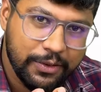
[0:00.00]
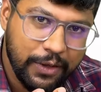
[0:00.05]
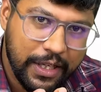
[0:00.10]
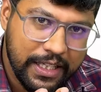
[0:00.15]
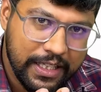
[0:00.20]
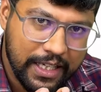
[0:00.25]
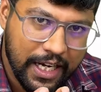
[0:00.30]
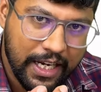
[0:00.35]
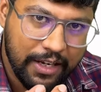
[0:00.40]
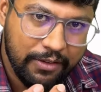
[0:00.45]

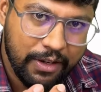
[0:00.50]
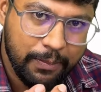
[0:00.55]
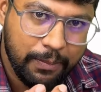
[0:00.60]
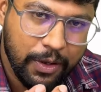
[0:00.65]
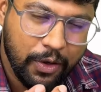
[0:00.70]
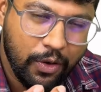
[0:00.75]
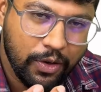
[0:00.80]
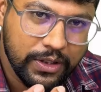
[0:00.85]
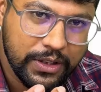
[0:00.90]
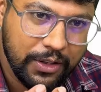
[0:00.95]
very relevant
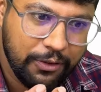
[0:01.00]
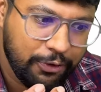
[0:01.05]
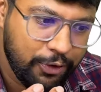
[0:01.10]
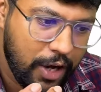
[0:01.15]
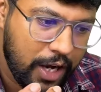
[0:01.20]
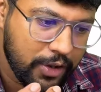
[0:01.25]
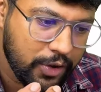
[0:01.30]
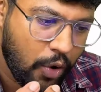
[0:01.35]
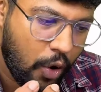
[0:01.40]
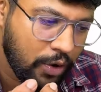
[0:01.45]
because if you
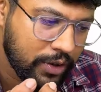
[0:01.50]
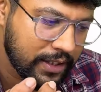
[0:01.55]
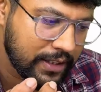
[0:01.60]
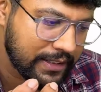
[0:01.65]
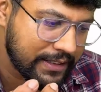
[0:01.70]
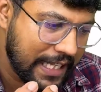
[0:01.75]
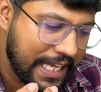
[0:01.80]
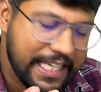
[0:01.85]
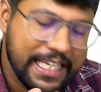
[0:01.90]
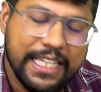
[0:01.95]
are not
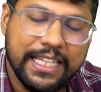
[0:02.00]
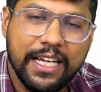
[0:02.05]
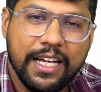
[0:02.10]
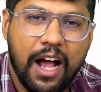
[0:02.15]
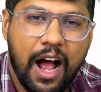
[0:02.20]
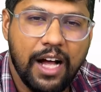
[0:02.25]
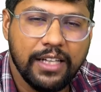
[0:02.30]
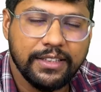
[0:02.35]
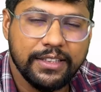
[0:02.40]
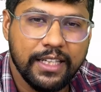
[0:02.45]
taking the
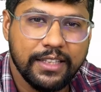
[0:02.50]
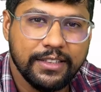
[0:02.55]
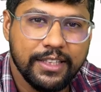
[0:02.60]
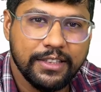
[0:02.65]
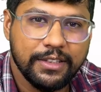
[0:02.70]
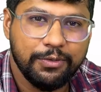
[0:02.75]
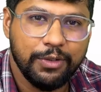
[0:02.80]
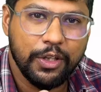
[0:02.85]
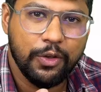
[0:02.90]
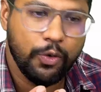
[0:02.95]
caste
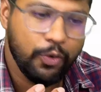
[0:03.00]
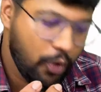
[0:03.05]
census, we do